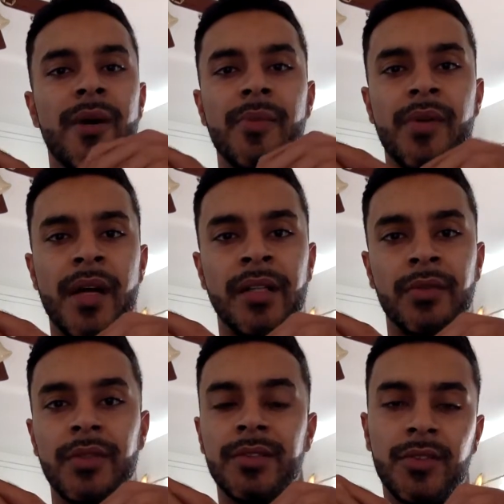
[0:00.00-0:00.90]
my
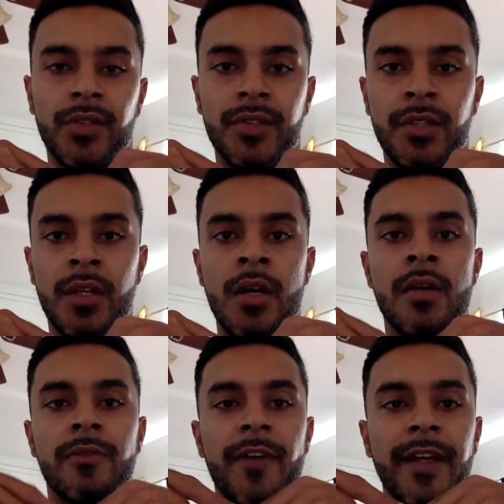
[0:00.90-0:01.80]
product research
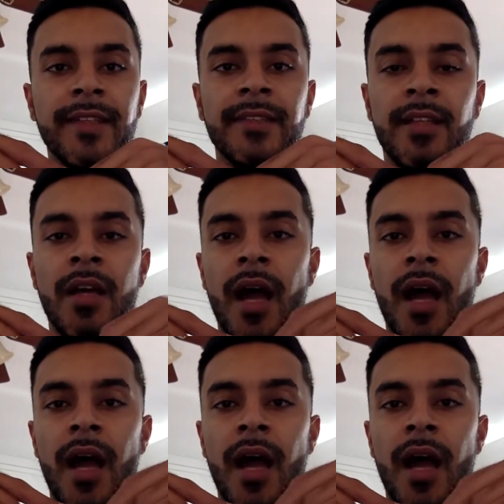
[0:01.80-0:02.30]
phase,